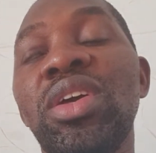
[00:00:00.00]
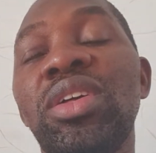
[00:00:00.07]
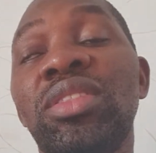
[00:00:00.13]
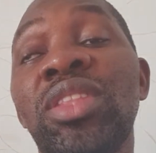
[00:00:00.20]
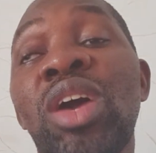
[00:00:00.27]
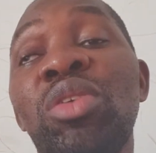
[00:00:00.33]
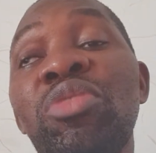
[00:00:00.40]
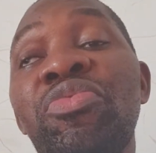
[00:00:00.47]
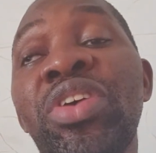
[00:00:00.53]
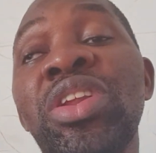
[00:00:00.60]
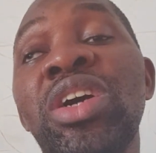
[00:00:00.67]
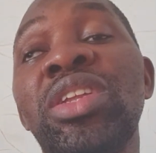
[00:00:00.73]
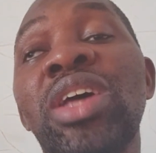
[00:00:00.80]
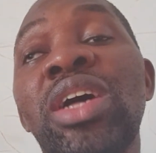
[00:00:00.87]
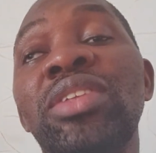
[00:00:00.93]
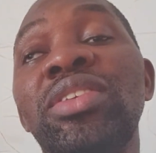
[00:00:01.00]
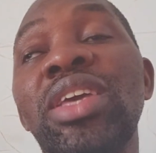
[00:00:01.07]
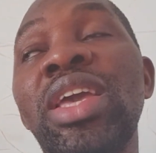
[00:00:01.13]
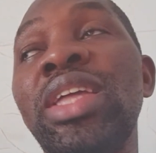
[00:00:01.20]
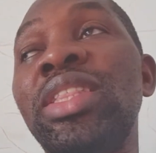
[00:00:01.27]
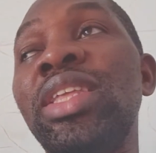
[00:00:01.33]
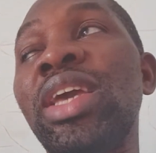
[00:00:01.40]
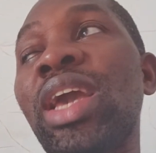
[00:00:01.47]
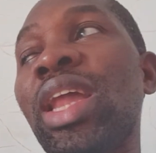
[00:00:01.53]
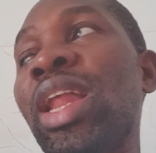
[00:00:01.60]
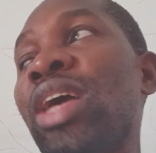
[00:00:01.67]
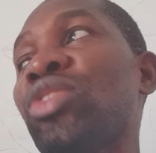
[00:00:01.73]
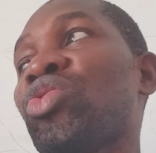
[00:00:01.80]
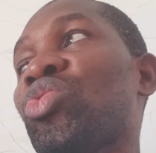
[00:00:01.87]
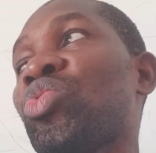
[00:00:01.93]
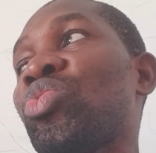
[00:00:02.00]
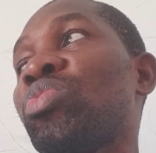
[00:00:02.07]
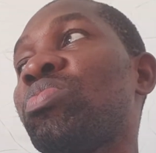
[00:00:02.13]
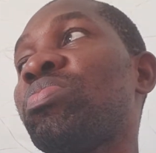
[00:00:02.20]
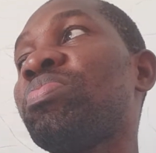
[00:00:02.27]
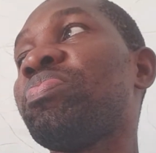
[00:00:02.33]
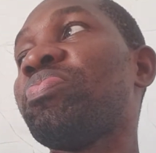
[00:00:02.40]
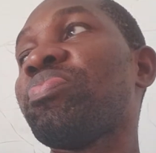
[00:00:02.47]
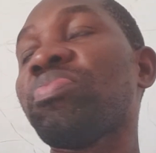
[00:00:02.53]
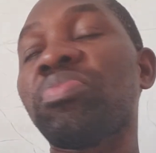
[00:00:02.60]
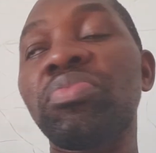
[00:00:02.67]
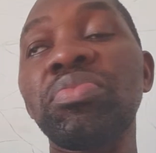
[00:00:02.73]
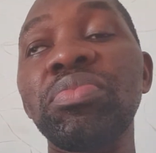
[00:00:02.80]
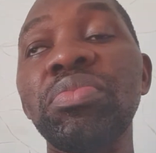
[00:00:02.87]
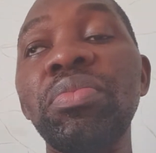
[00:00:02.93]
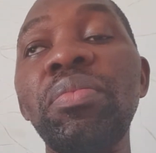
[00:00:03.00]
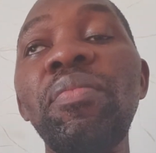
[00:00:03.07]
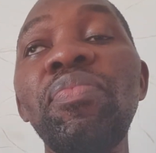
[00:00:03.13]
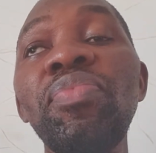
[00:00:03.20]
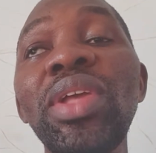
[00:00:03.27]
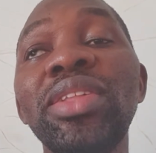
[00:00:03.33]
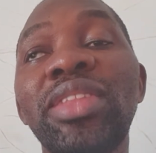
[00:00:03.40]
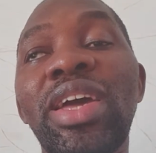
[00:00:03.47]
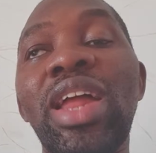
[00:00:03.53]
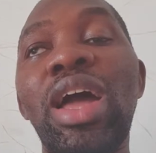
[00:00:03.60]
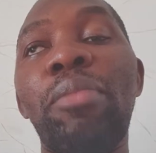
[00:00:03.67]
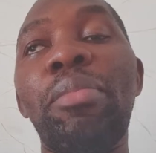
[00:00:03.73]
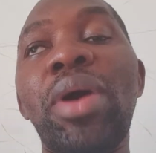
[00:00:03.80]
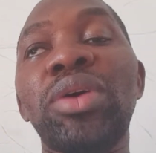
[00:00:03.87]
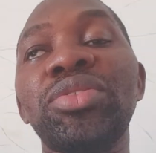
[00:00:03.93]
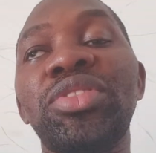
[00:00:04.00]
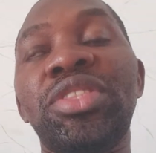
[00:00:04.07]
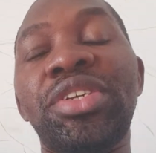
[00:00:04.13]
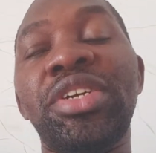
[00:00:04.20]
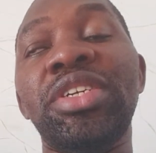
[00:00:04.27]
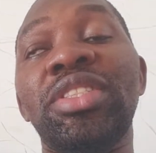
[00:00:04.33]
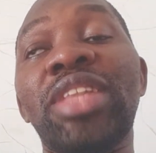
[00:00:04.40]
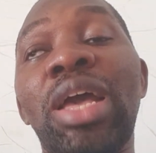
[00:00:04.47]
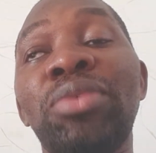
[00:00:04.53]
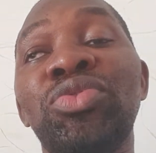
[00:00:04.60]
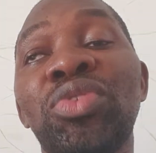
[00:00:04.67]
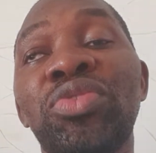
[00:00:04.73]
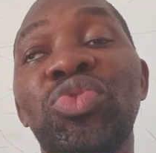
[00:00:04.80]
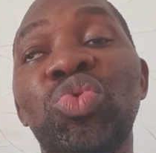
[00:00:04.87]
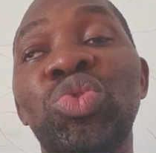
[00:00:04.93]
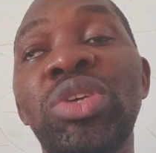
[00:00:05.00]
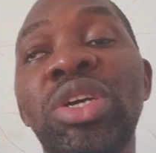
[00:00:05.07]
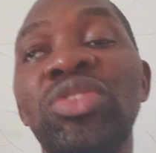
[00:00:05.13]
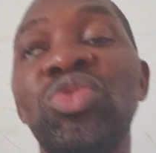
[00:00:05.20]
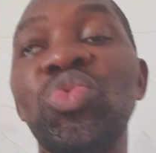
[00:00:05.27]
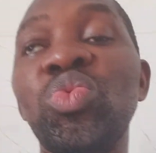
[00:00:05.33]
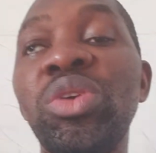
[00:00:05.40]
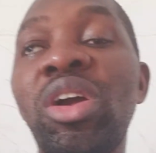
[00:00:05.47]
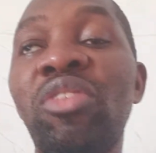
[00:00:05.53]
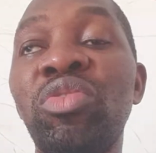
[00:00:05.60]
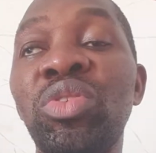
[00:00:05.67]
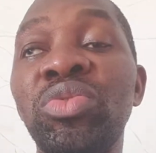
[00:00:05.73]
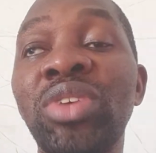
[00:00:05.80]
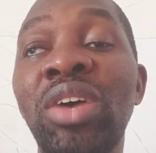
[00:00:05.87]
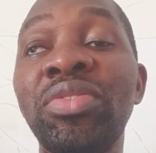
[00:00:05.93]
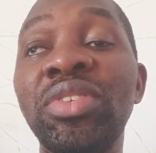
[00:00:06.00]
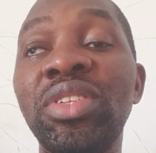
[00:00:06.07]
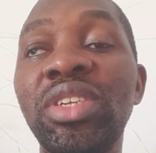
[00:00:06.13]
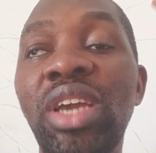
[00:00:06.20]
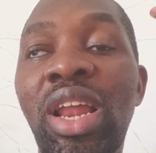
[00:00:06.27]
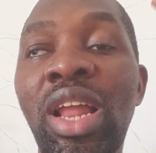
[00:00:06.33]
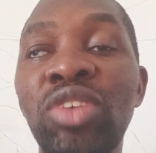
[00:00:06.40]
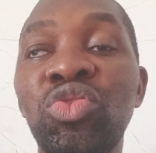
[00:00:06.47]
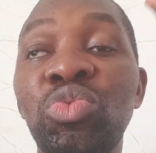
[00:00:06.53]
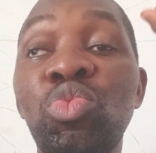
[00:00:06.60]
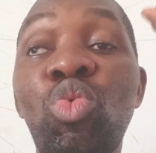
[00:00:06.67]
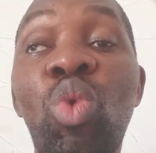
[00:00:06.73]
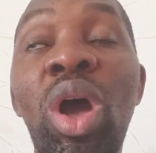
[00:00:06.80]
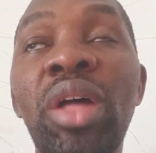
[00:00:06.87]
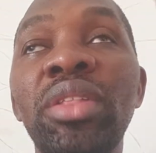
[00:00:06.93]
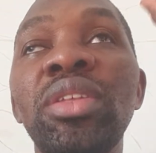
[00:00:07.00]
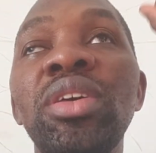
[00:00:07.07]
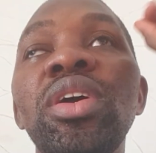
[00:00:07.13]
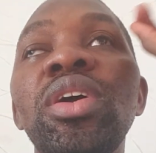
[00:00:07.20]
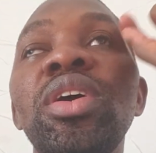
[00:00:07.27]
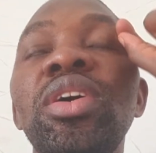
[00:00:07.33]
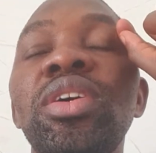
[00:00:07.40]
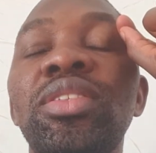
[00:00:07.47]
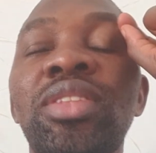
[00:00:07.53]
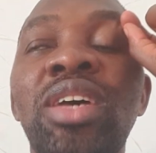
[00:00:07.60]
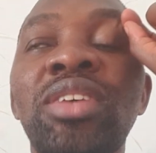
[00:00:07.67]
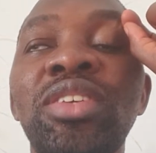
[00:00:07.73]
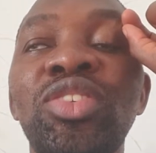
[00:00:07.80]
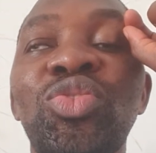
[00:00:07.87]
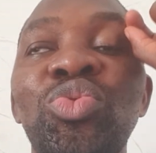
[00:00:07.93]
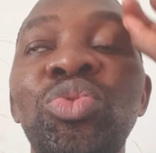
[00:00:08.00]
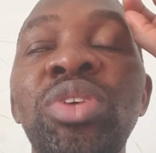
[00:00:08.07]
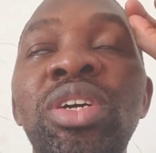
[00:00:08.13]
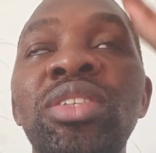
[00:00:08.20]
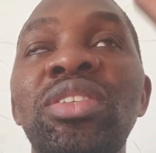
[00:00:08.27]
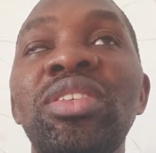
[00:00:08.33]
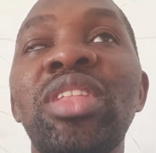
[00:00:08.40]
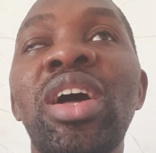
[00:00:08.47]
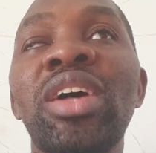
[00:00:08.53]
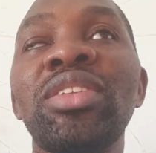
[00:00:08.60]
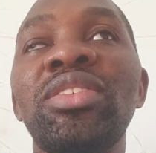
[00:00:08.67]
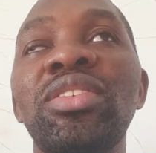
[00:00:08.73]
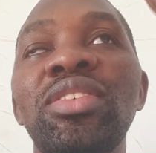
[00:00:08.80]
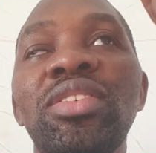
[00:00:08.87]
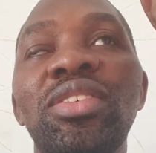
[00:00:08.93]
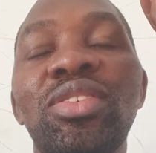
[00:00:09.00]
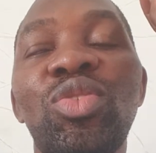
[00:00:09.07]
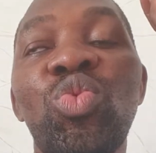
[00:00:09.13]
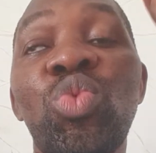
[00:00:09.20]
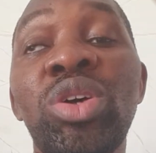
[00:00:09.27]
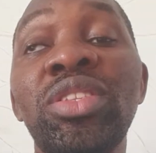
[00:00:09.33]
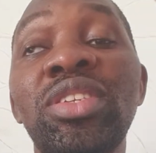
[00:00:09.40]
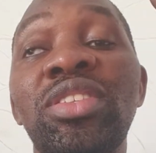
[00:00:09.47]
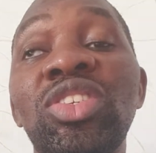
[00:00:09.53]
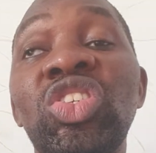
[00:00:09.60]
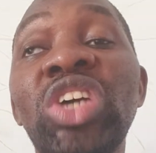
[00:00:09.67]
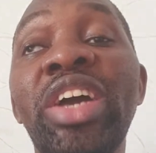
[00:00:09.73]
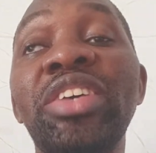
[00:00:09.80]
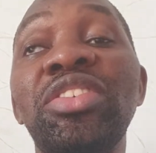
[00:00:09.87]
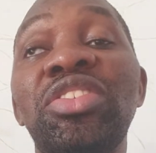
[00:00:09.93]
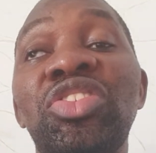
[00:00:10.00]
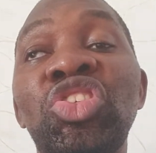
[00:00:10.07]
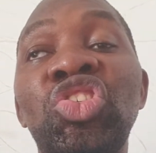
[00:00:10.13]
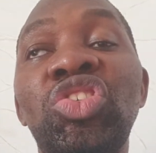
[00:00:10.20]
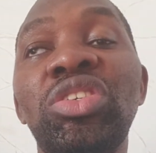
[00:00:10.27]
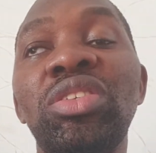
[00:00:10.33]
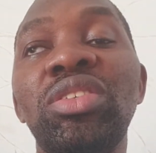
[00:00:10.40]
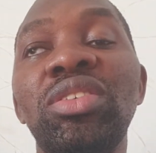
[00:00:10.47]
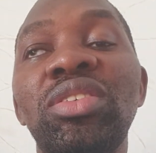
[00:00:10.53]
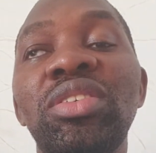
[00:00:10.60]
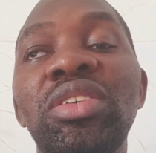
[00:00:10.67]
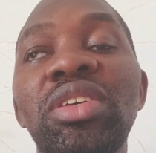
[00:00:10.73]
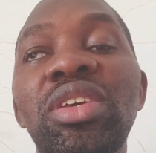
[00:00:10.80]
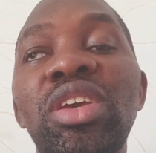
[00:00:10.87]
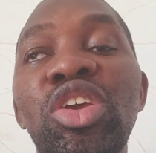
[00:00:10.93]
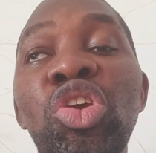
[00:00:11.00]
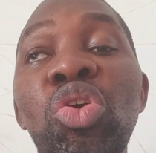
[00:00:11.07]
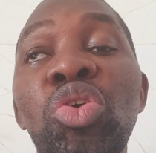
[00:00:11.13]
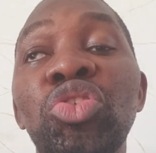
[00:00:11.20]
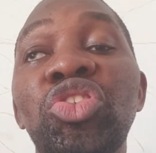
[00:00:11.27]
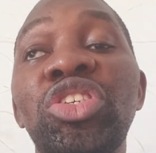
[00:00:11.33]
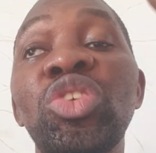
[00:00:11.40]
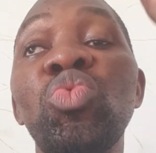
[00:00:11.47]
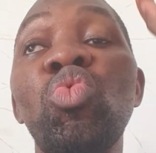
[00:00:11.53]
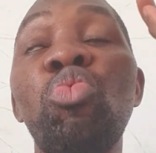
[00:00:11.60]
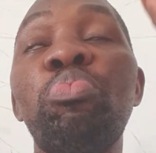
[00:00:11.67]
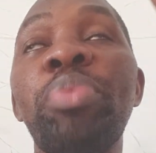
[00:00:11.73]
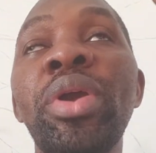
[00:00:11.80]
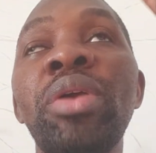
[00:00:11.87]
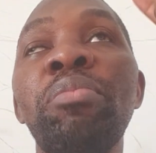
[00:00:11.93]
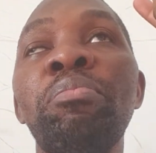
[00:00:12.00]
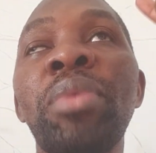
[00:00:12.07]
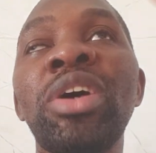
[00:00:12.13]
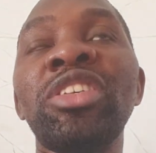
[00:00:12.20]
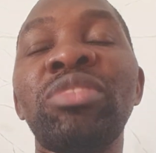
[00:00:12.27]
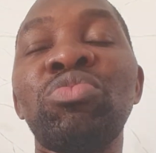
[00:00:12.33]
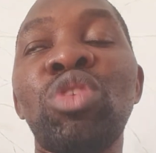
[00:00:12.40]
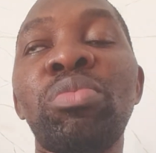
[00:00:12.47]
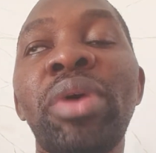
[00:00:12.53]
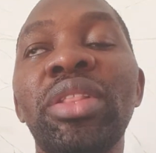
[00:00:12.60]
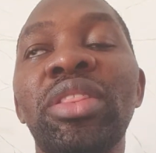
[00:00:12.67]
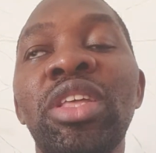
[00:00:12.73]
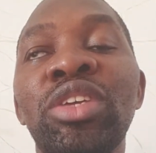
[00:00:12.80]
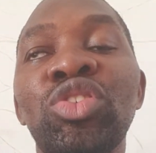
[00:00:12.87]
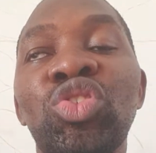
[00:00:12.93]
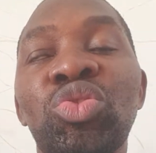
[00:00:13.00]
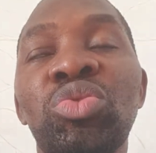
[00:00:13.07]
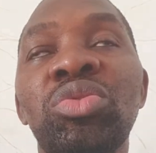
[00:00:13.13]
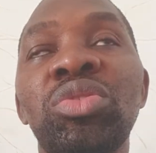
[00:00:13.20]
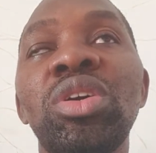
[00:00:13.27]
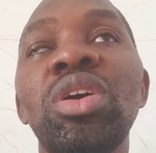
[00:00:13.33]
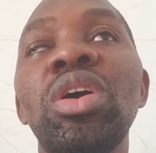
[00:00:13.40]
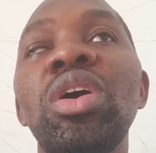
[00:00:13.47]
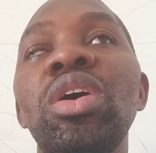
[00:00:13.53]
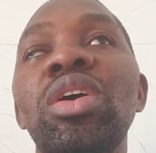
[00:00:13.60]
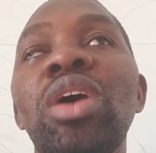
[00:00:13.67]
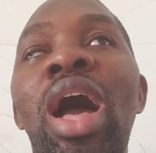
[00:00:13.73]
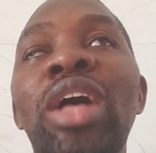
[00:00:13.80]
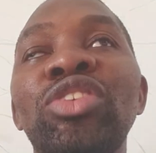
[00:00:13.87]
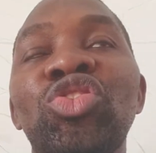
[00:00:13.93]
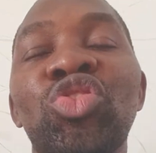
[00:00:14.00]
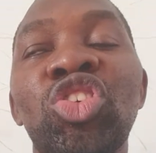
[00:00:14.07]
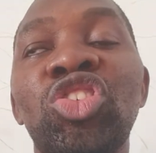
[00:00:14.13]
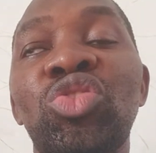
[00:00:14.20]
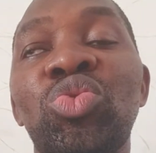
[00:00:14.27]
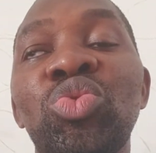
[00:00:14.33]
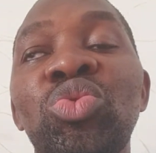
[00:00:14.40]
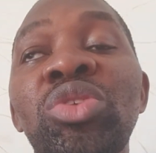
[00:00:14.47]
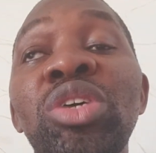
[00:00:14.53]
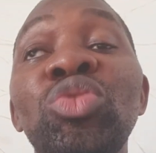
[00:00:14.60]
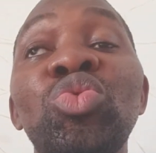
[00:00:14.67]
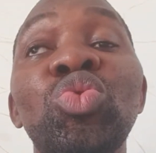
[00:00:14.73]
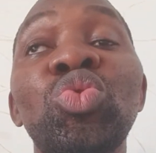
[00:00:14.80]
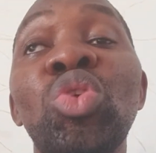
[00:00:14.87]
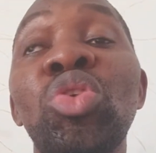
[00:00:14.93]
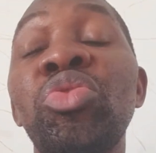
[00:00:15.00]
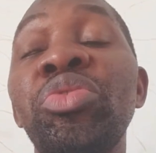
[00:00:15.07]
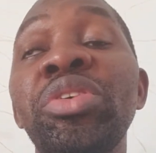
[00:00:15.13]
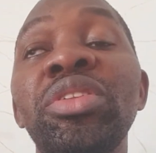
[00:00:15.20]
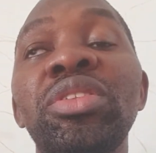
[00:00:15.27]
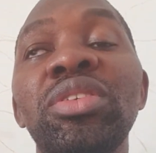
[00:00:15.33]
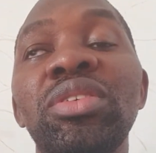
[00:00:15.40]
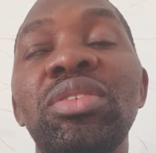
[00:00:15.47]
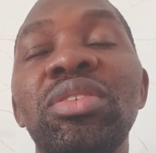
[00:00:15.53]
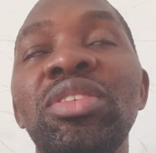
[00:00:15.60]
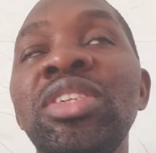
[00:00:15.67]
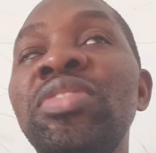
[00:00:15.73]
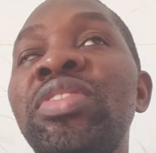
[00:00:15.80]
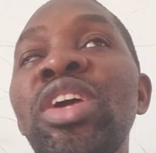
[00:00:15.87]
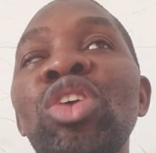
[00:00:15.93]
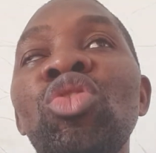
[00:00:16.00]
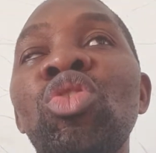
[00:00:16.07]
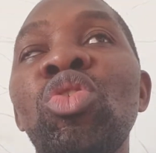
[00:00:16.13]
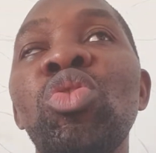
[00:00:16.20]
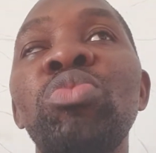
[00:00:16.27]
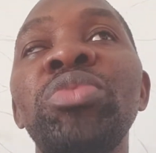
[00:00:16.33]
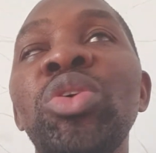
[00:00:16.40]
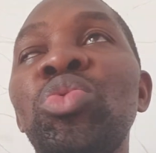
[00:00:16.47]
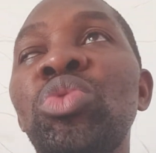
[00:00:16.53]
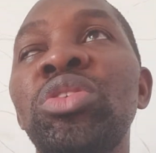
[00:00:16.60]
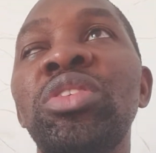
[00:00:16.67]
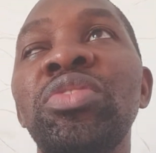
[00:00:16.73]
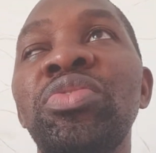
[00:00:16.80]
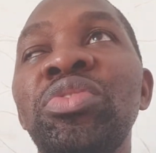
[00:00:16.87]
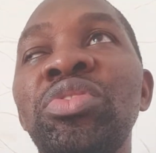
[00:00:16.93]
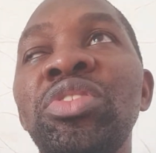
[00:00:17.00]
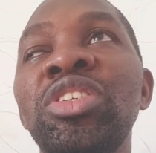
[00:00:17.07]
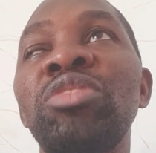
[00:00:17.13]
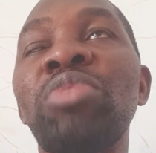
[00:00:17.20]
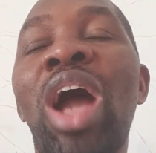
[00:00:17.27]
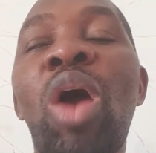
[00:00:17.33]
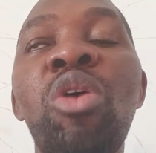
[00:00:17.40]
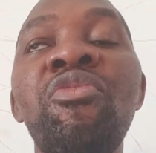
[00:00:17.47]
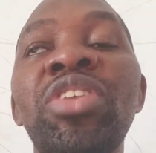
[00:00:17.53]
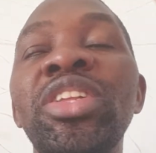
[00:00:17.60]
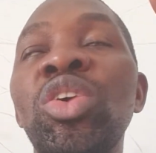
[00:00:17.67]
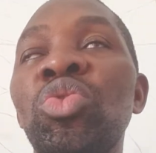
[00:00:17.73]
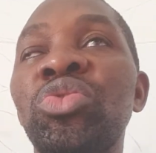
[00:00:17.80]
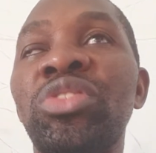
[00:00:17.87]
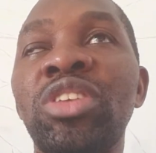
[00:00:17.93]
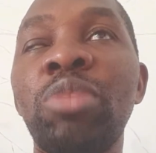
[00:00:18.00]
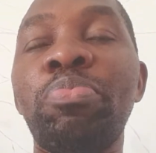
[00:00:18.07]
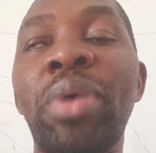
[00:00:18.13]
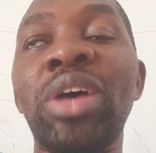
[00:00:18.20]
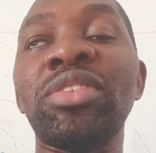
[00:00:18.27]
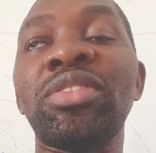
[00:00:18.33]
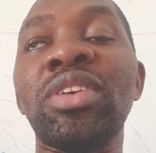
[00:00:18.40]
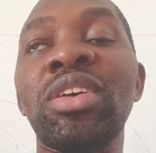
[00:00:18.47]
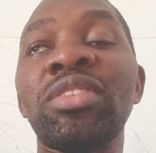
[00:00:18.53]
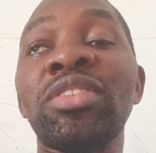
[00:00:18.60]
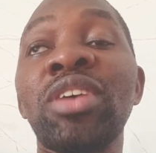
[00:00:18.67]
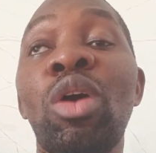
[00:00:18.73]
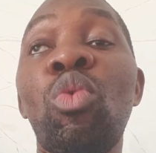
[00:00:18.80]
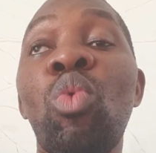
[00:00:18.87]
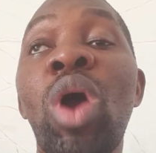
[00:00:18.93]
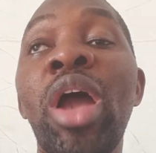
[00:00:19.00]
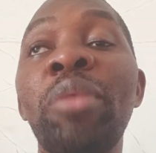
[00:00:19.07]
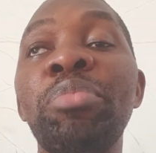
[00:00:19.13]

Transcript: Now we find out that in the classroom there are about three types of students we have observed in the classroom. One, there's a student that when the teacher is teaching, he or she will pay maximum attention, and such children do not read. If they go home, they will not even read. However, they will still pass the exam. Why?